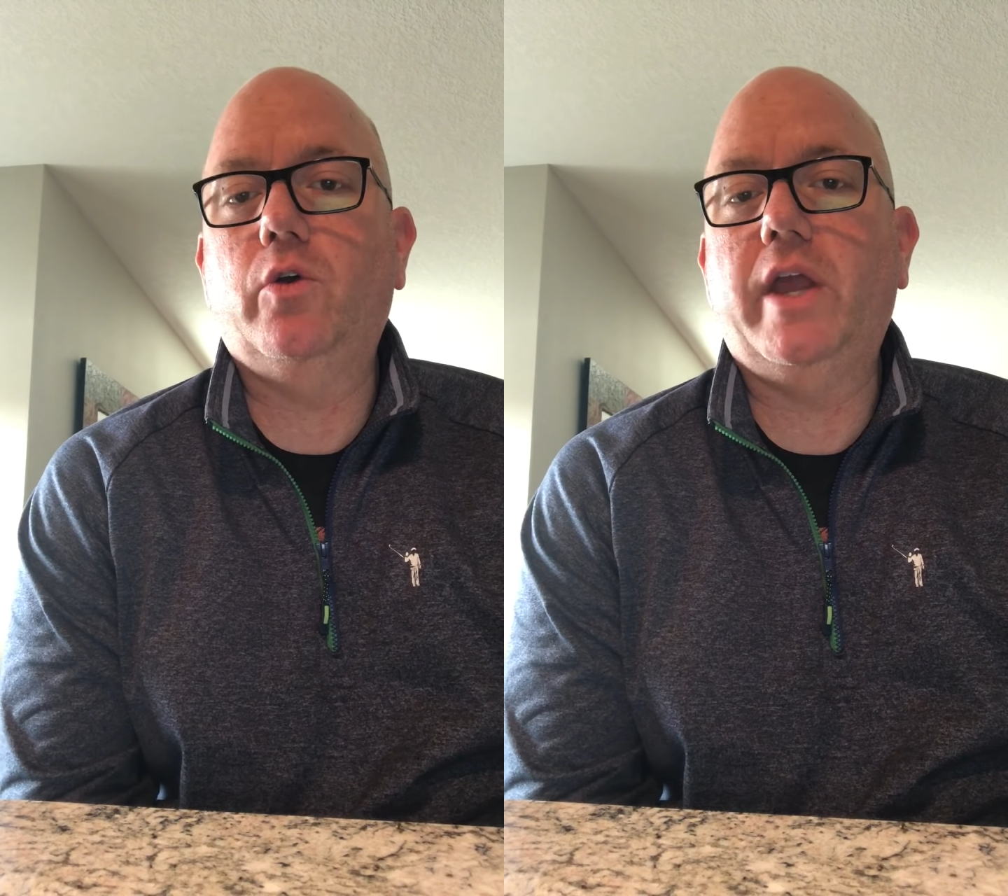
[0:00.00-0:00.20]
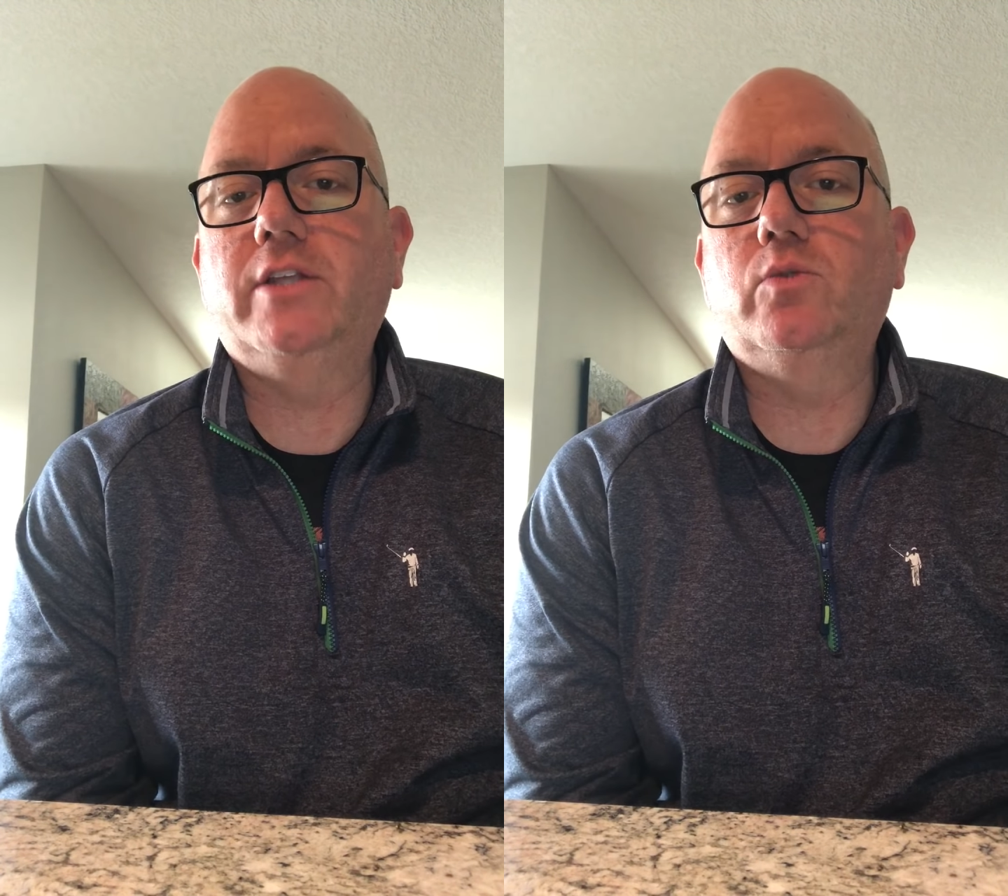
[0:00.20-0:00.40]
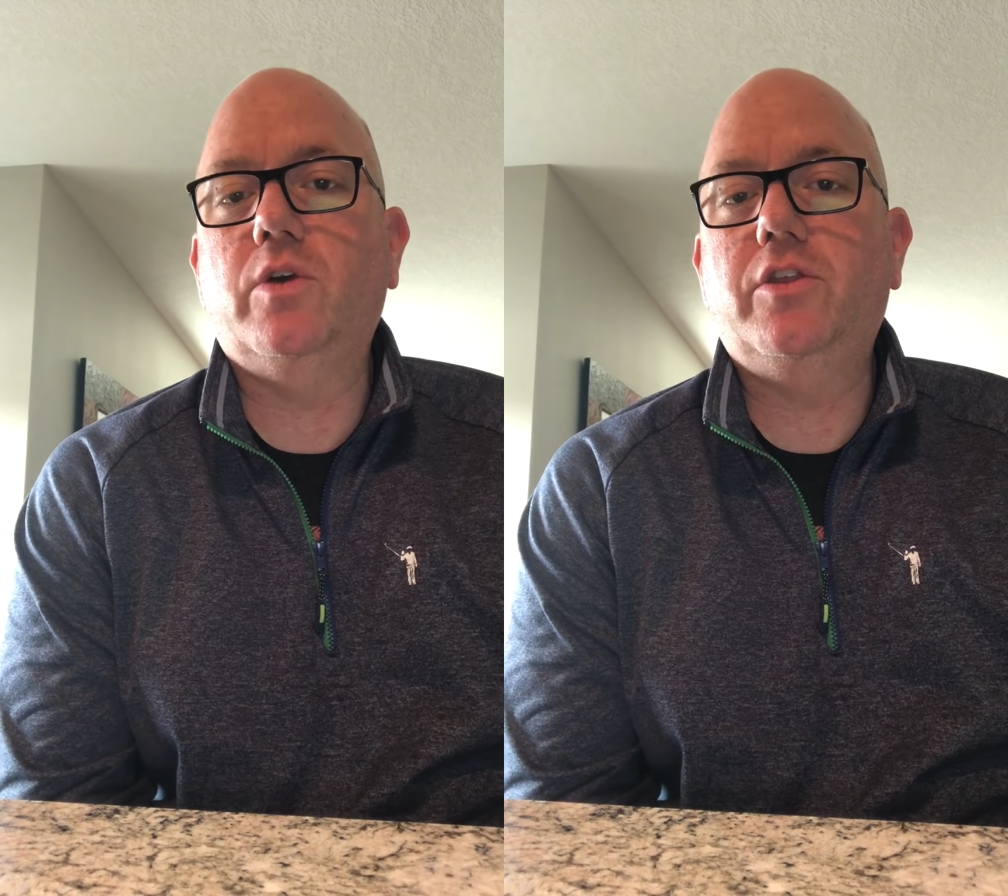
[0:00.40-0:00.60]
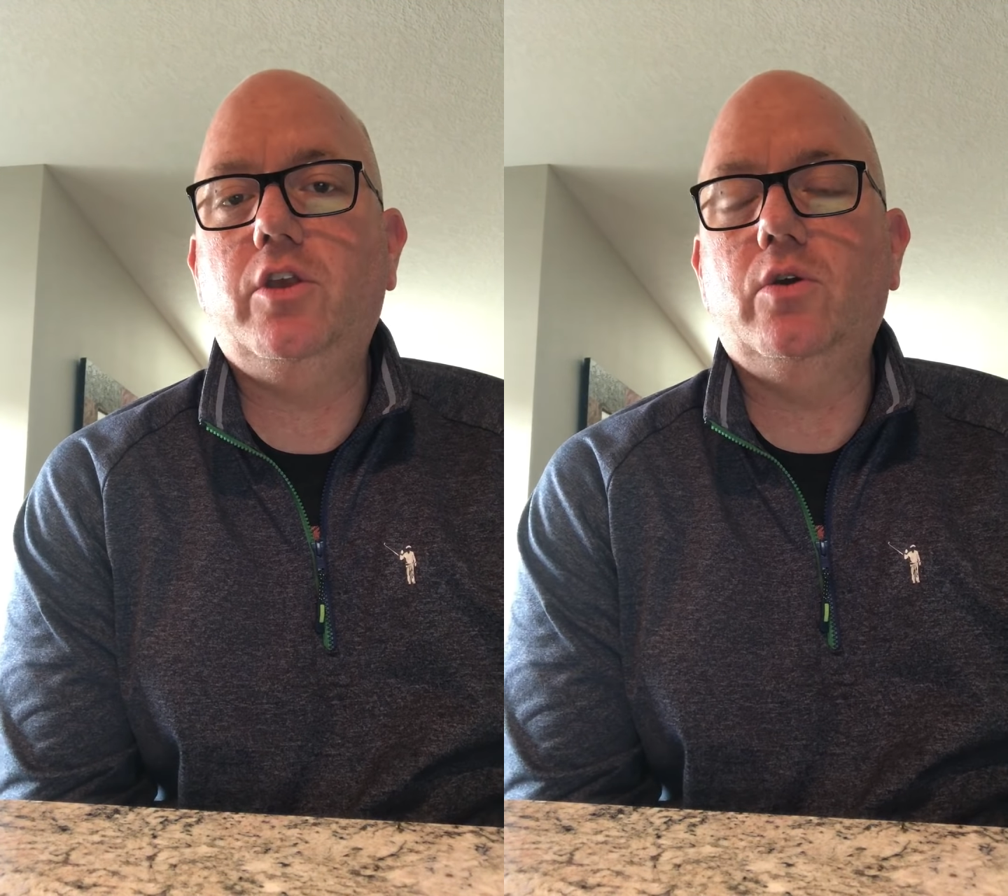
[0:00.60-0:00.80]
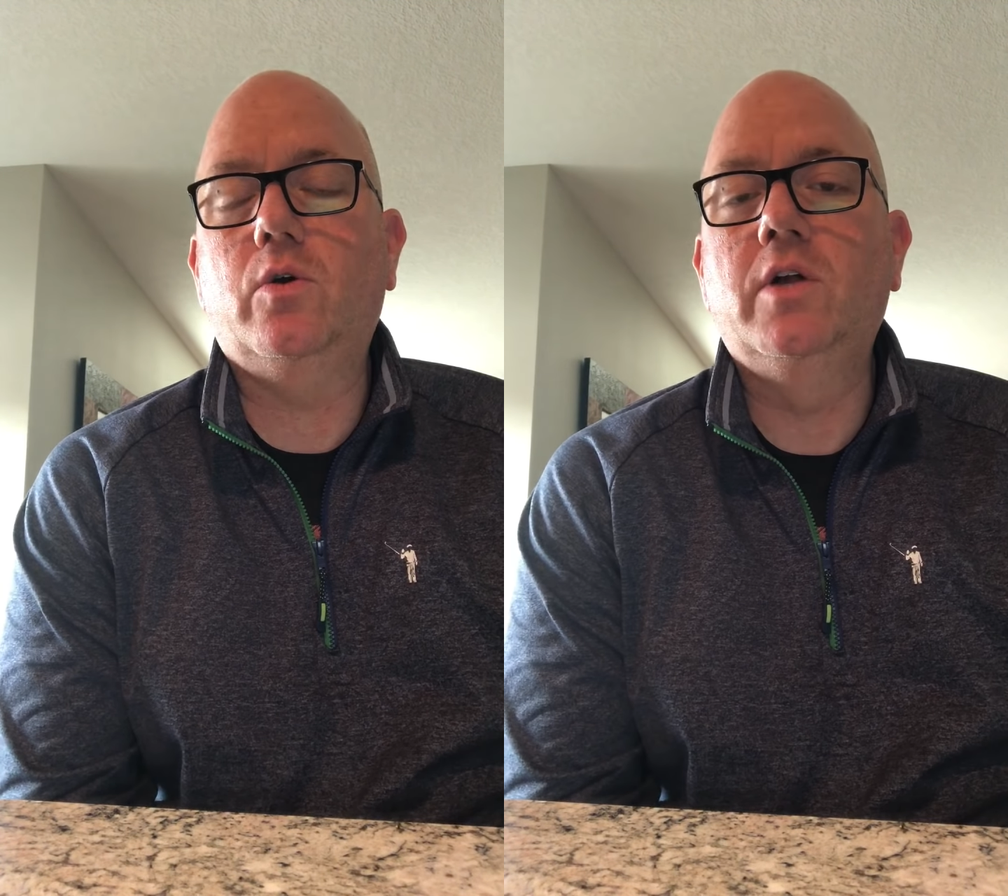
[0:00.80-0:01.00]
grace with
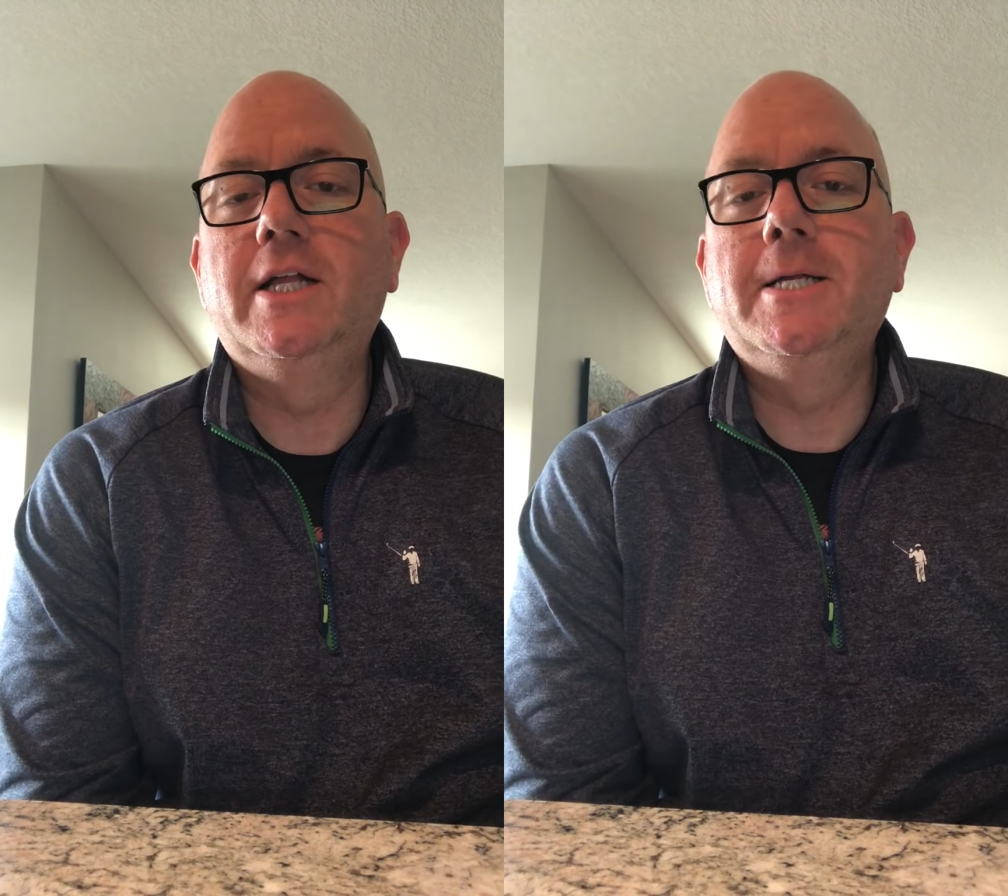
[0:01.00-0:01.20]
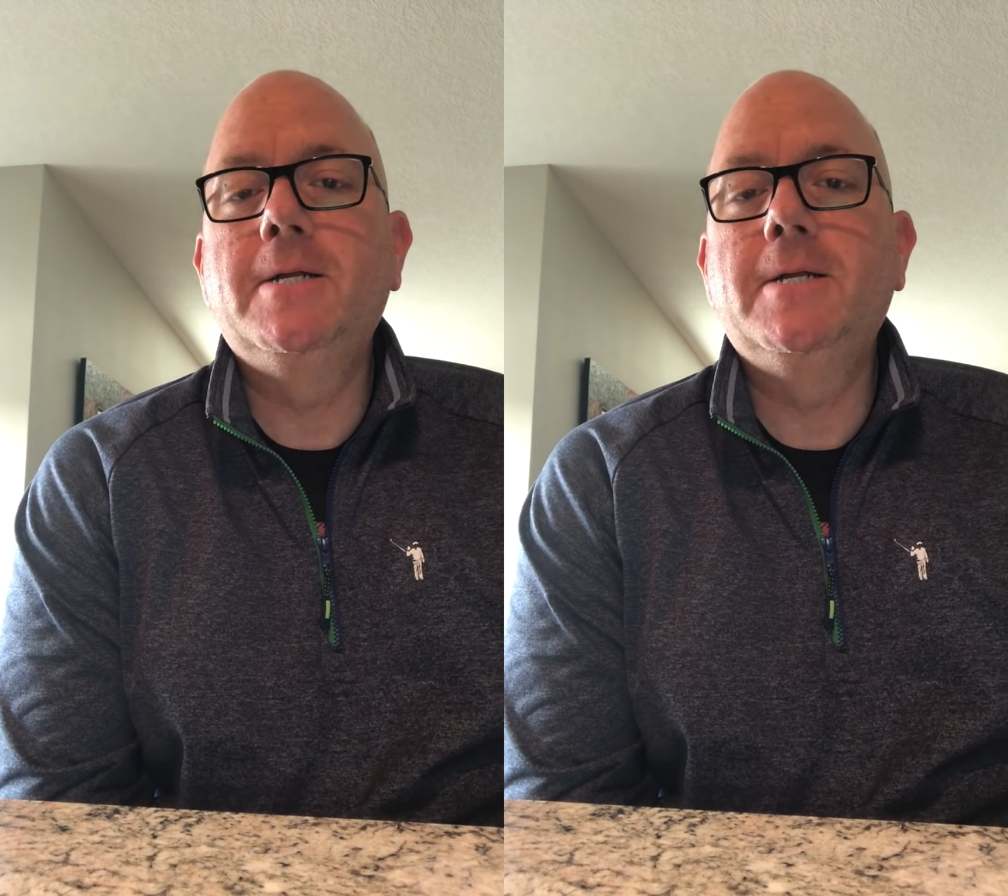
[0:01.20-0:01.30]
you.